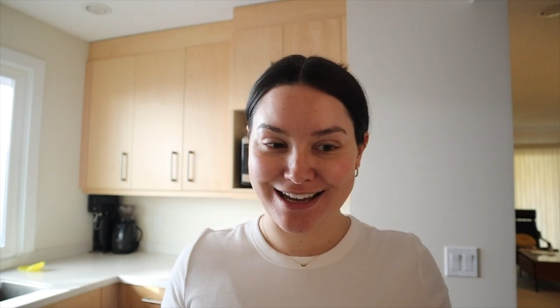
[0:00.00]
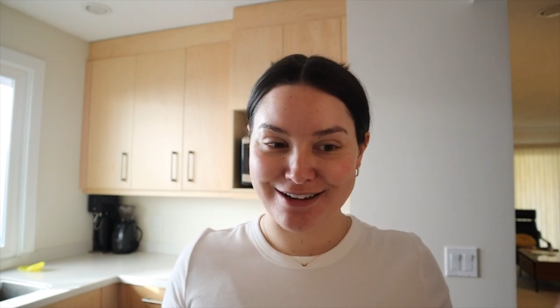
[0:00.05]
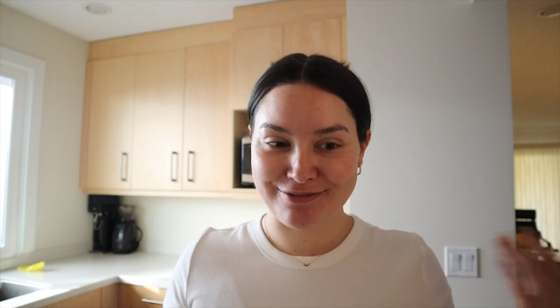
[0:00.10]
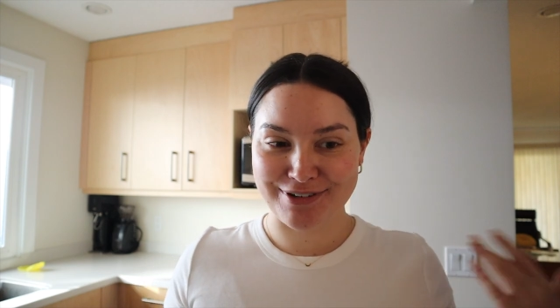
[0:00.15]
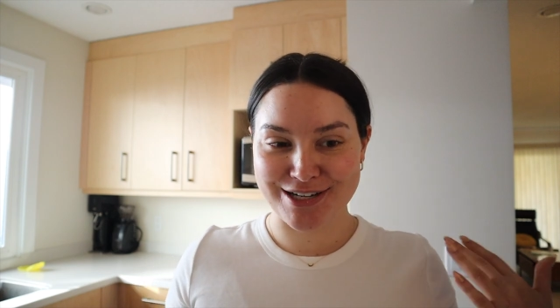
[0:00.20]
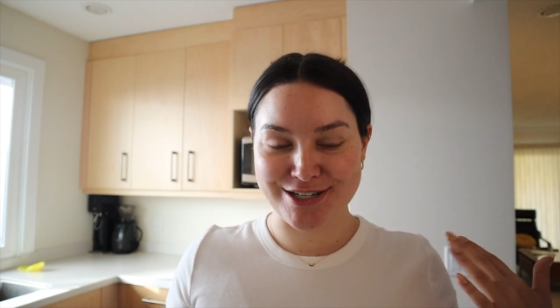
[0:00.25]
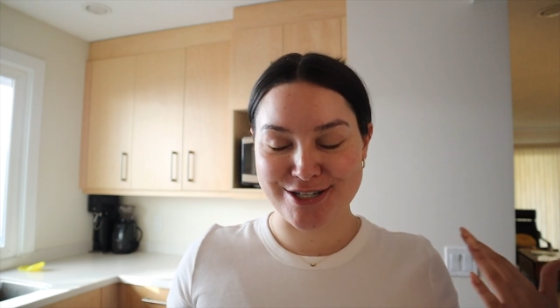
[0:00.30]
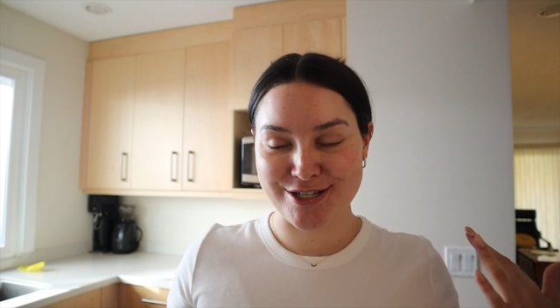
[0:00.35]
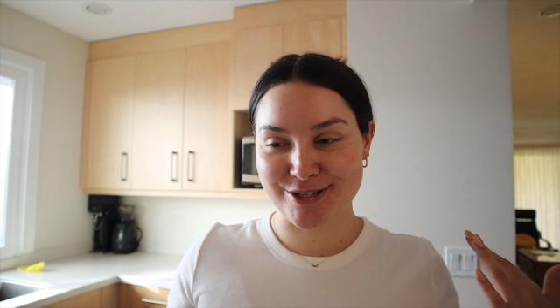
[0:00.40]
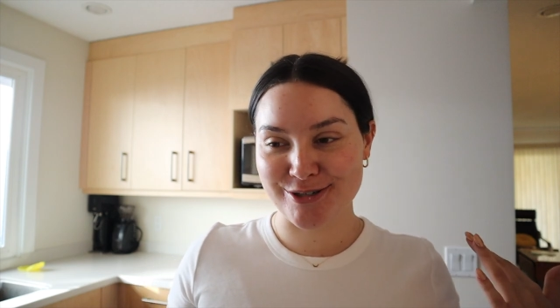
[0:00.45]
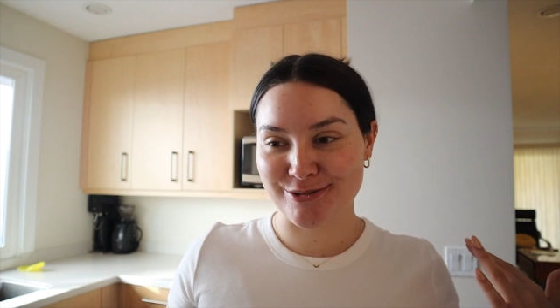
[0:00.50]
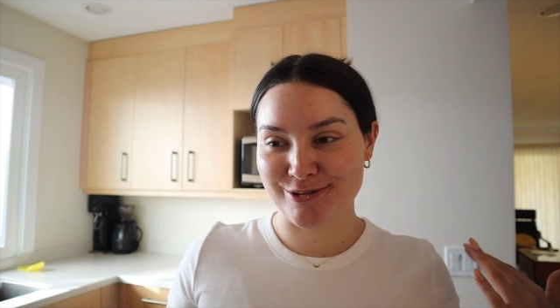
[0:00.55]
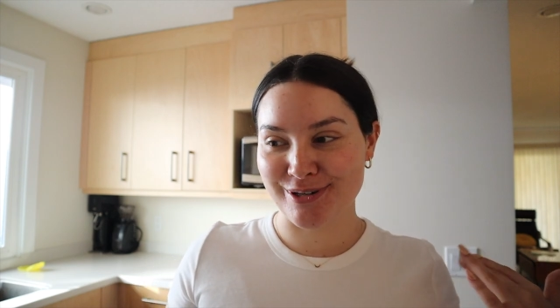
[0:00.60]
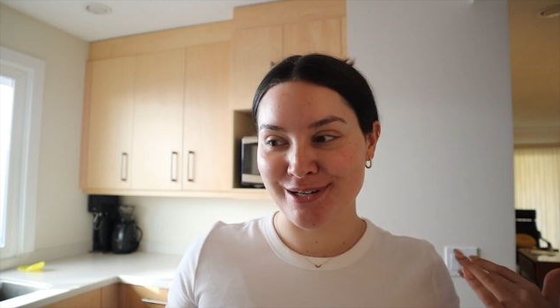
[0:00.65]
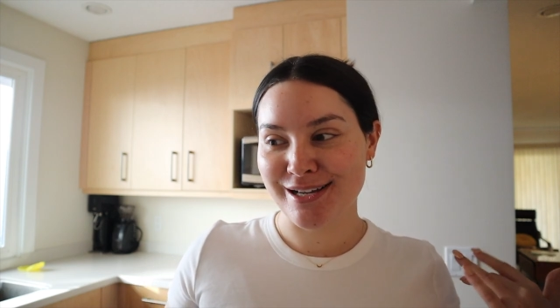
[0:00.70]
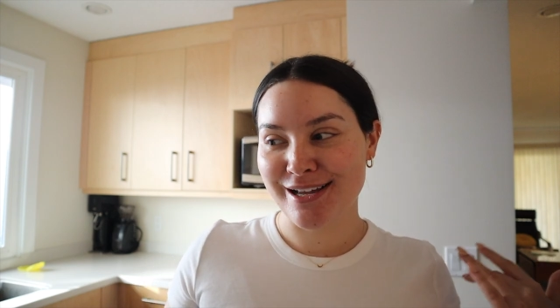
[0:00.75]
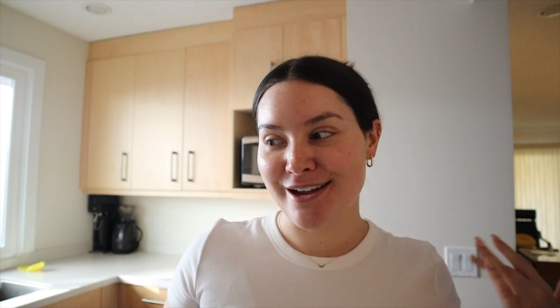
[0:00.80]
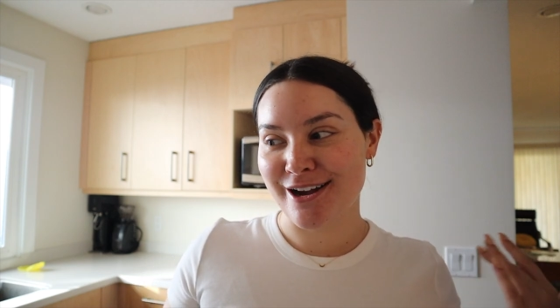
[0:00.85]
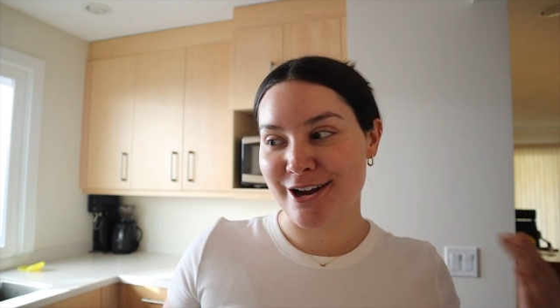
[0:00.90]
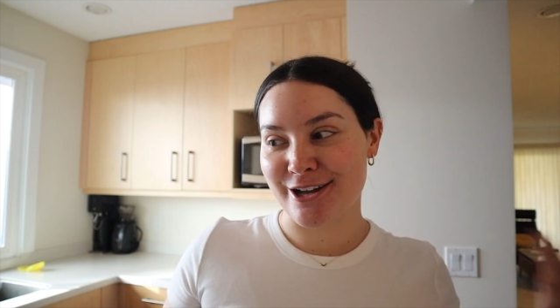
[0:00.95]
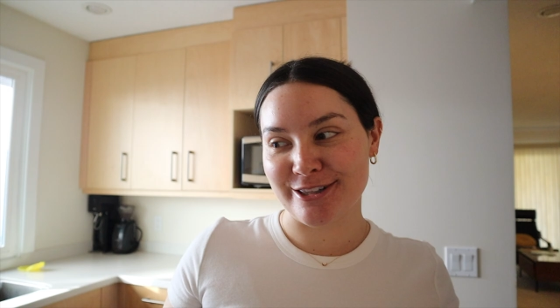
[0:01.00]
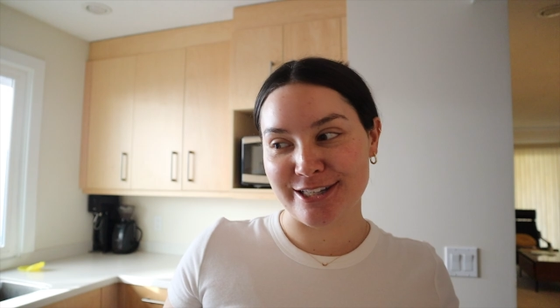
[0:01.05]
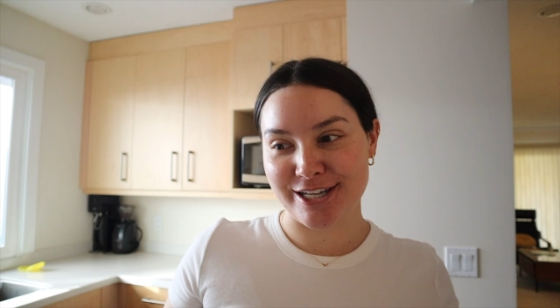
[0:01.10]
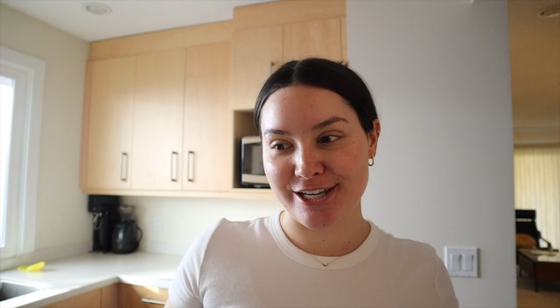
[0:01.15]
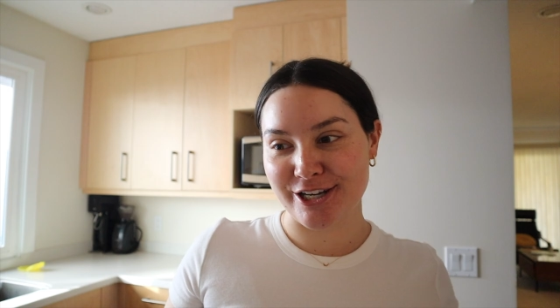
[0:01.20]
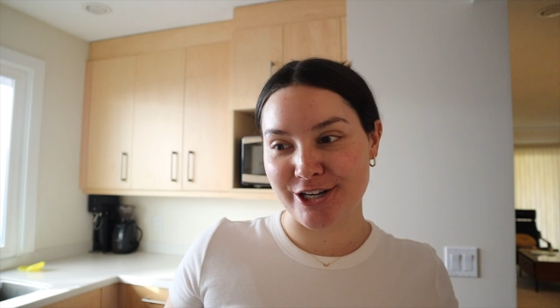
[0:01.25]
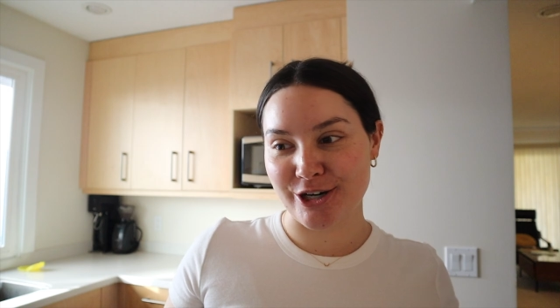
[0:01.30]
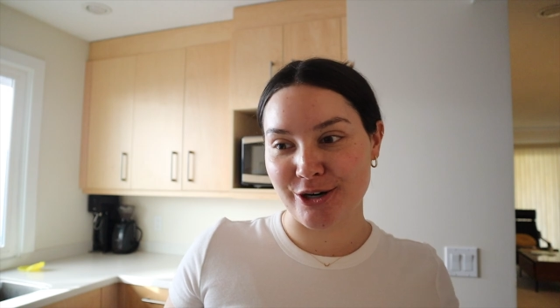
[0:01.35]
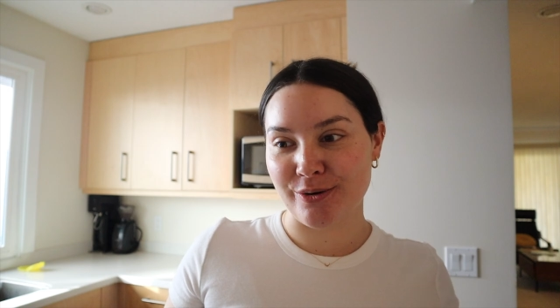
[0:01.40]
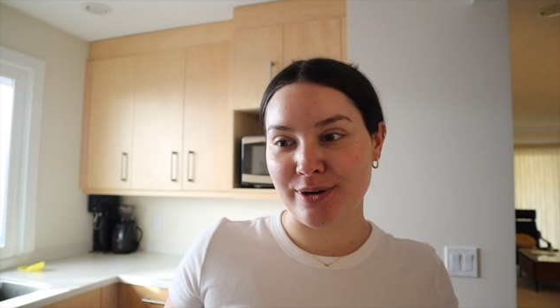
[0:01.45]
If I do, I'll
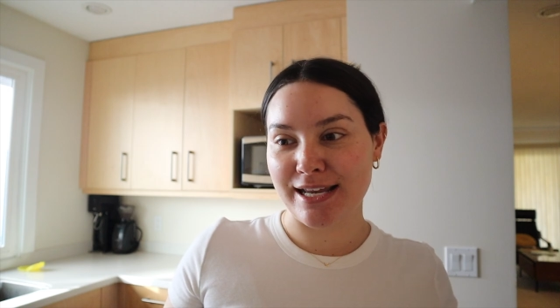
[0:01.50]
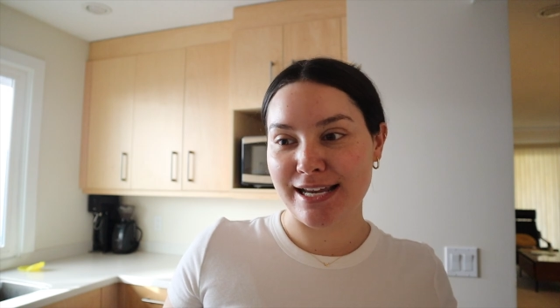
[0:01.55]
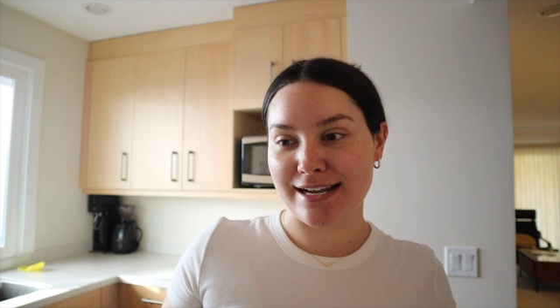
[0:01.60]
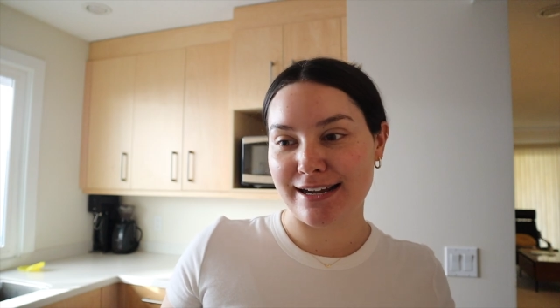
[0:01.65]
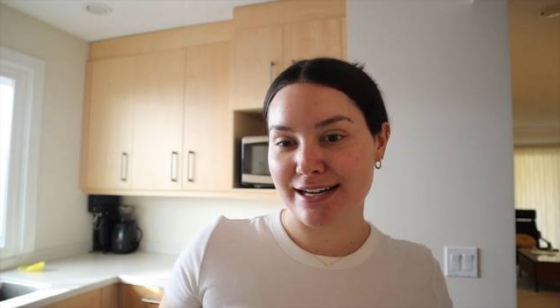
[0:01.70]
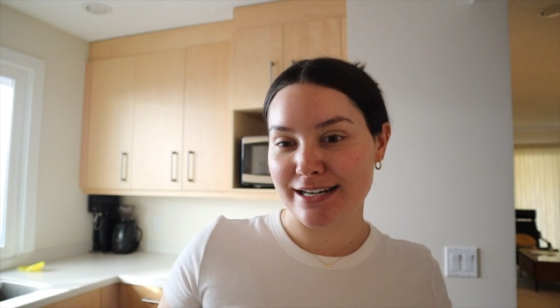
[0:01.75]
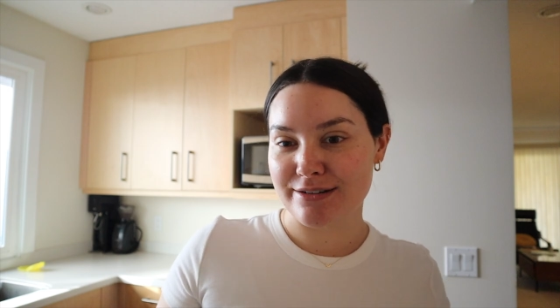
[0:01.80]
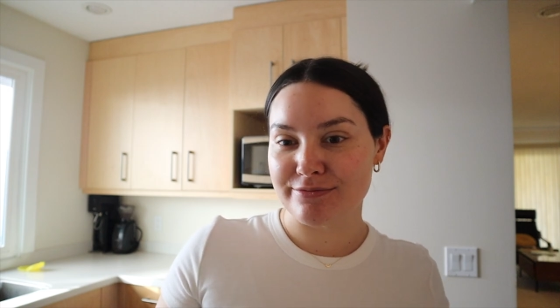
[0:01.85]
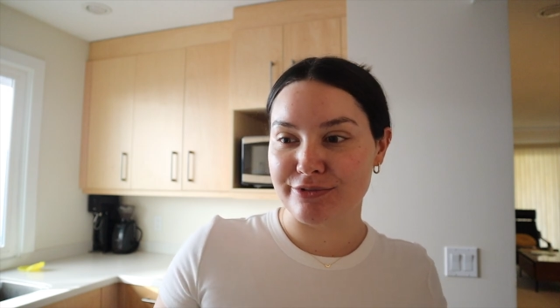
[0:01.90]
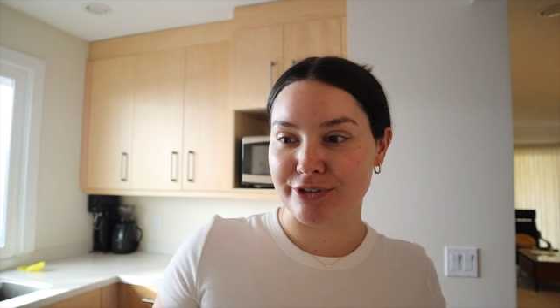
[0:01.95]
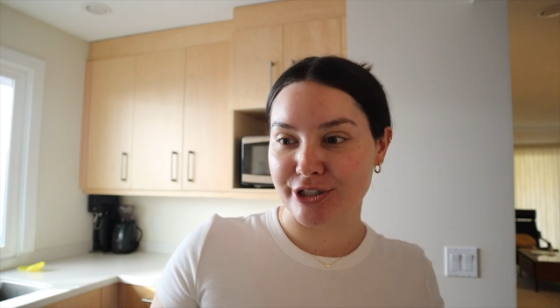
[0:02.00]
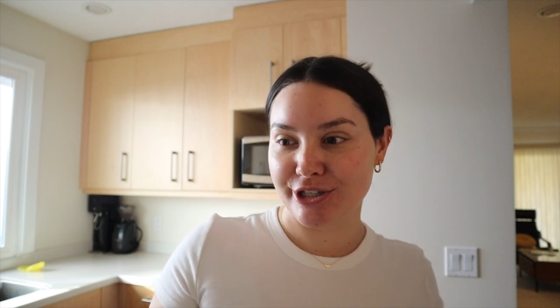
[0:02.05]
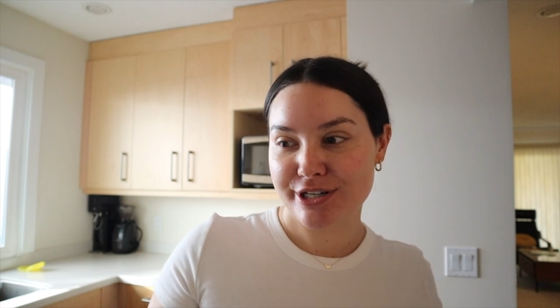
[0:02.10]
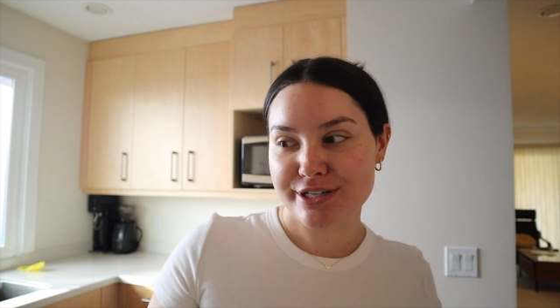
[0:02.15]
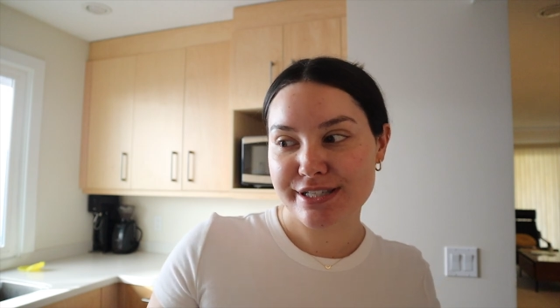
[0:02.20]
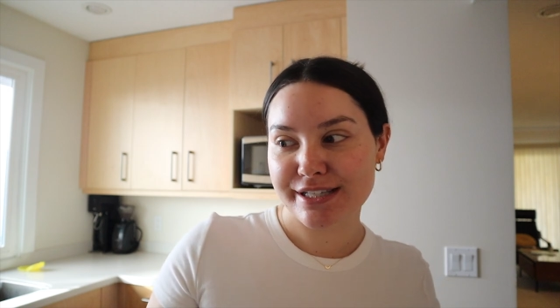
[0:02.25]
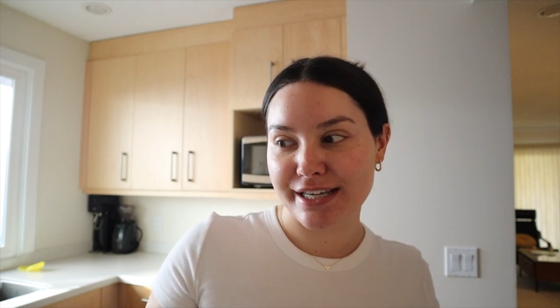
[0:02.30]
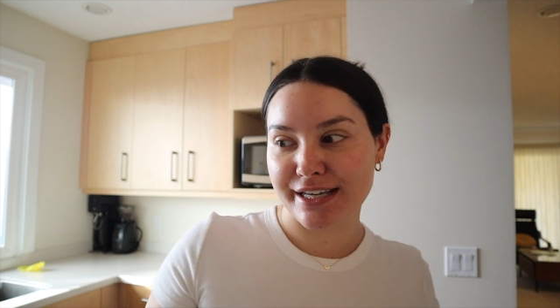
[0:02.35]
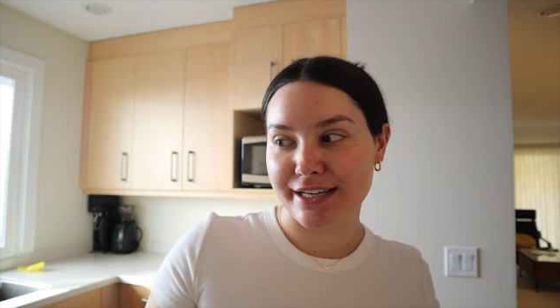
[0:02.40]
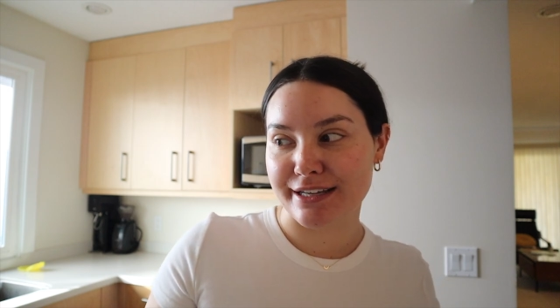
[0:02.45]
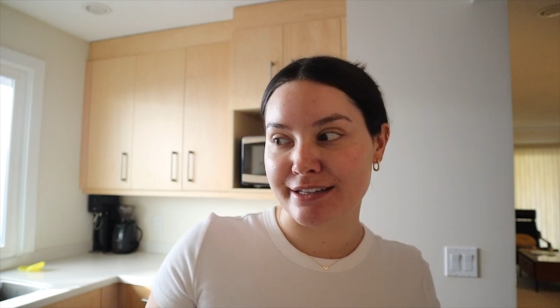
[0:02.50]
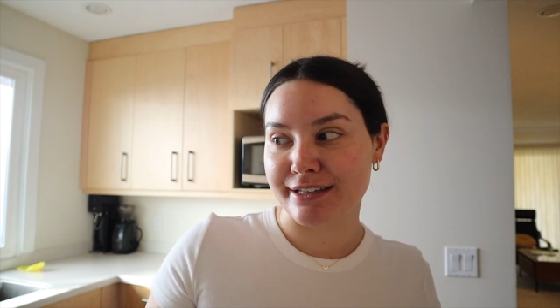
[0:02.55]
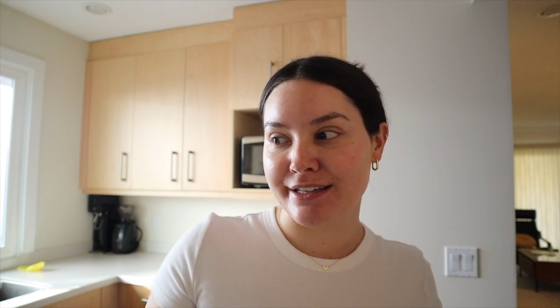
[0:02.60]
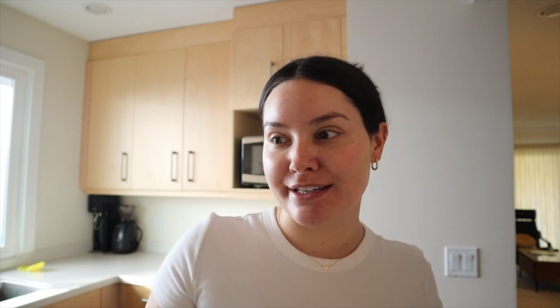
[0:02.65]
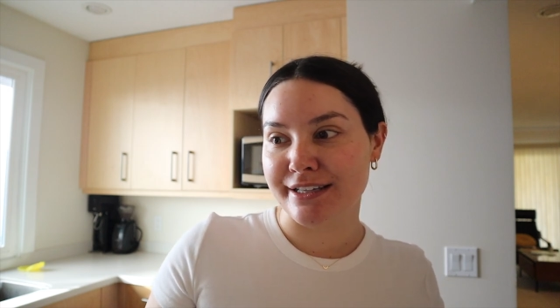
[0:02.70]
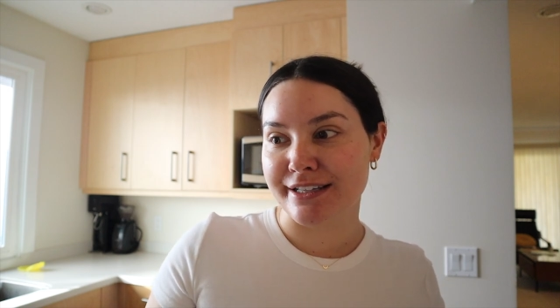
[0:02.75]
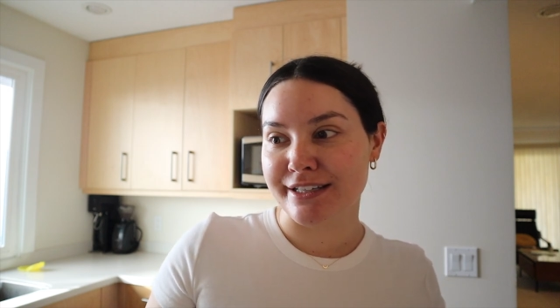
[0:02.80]
let you know. It kind of looks like